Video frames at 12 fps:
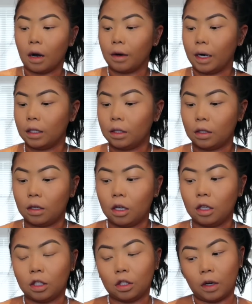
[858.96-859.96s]
All right,
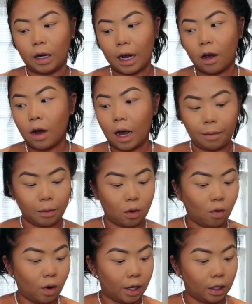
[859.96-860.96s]
so now I'm
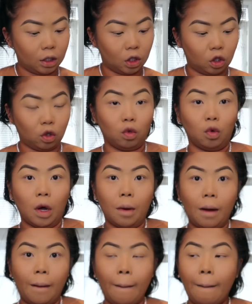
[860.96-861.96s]
going to
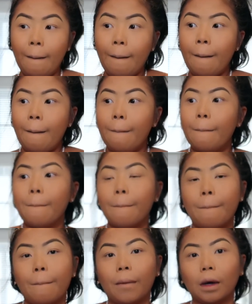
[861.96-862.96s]

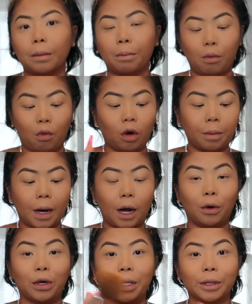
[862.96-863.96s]
put more
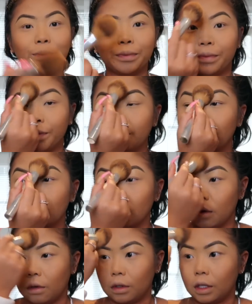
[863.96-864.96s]
powder
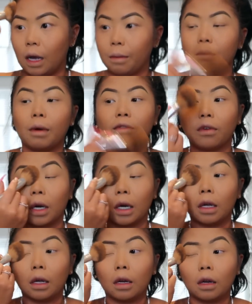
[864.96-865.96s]
on top of my
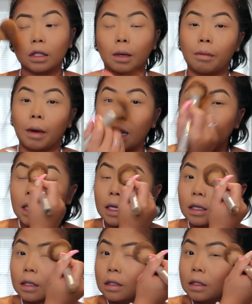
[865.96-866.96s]
forehead, on top of my
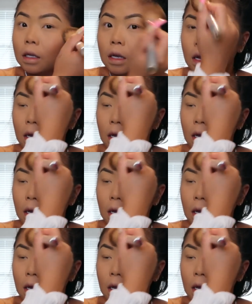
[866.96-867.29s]
eyelids.